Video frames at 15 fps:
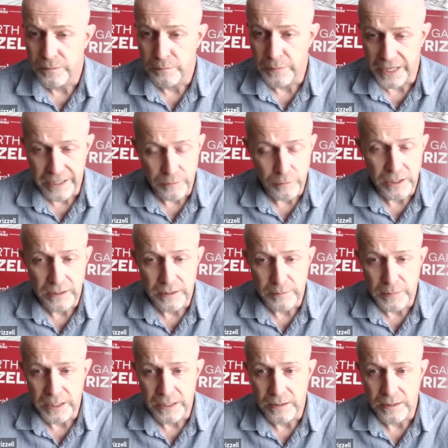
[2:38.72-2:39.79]
bi-weekly
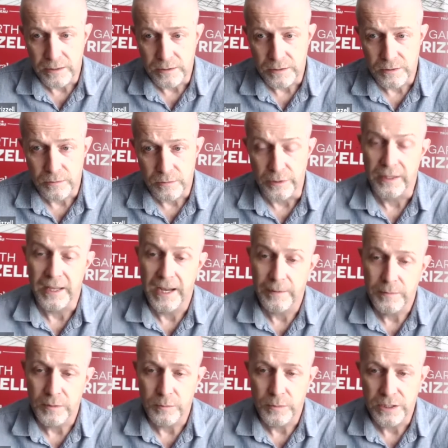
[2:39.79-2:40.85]
meetings with
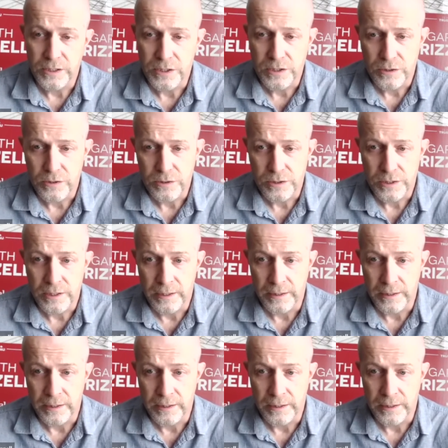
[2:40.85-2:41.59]
cabinet ministers